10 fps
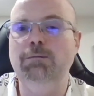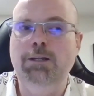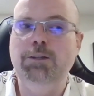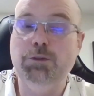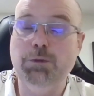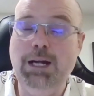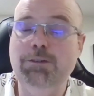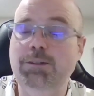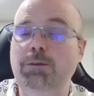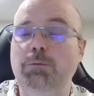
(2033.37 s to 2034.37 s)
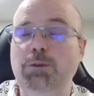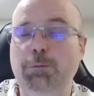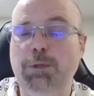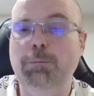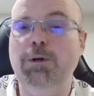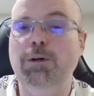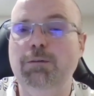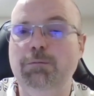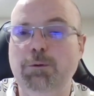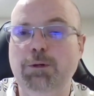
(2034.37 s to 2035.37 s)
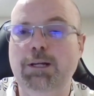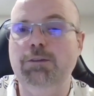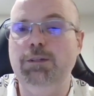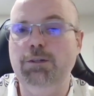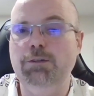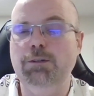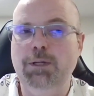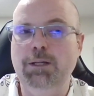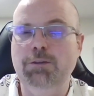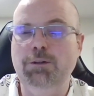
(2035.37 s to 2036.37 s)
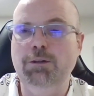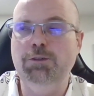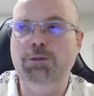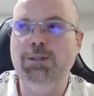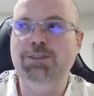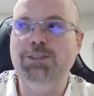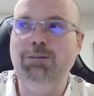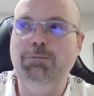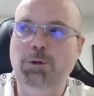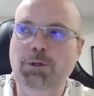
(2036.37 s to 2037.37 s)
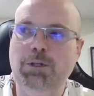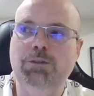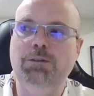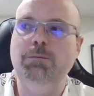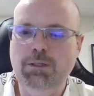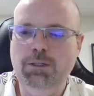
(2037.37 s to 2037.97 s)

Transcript: Distraction was a big part of procrastination, and as long as you can stay focused,